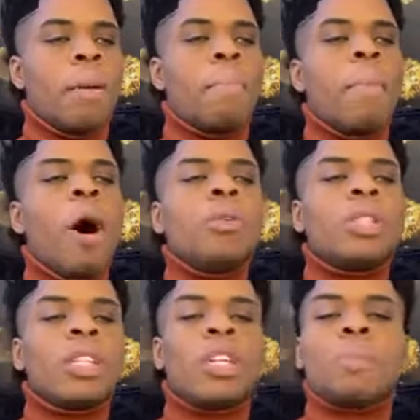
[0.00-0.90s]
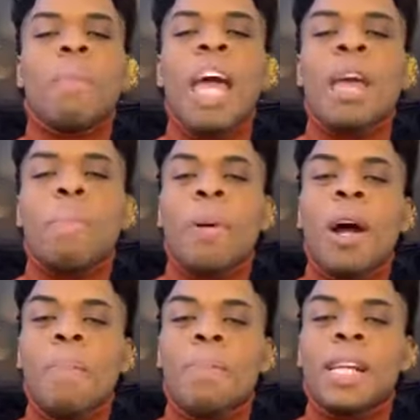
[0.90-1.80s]
Moses' main
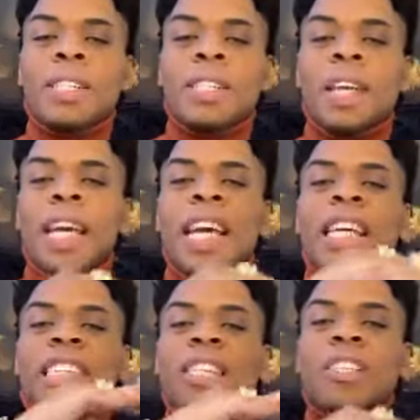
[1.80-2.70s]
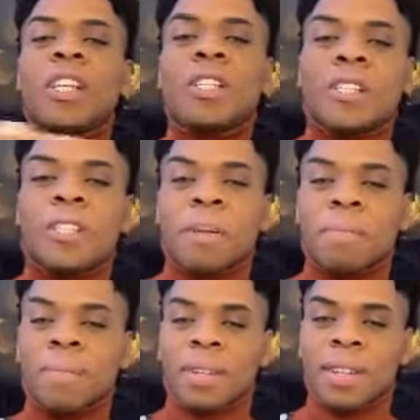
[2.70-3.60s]
purpose is a
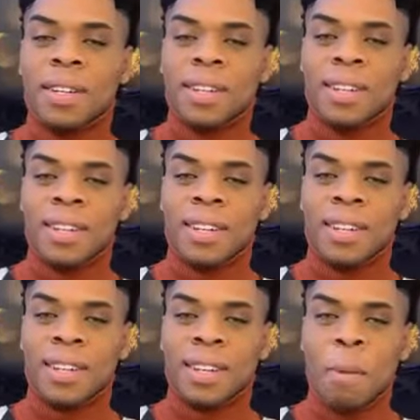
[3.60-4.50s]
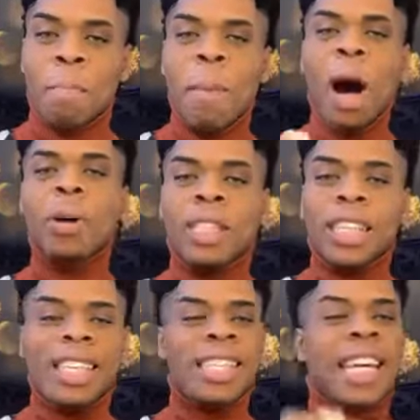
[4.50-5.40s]
system.
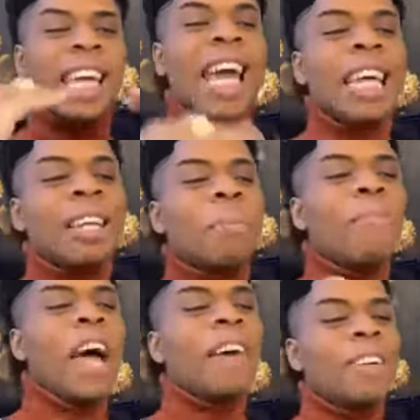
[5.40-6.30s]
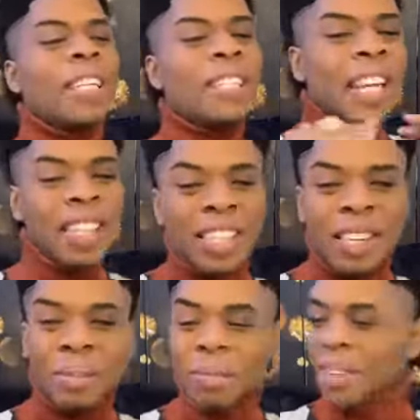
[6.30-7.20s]
Moses is the kingdom of heaven
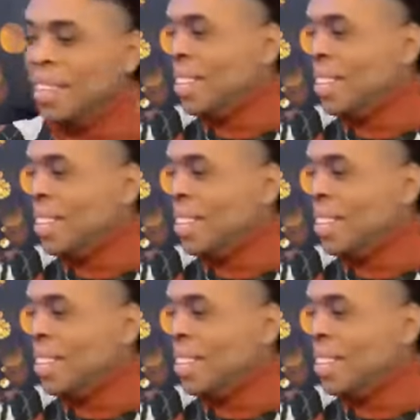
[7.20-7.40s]
system.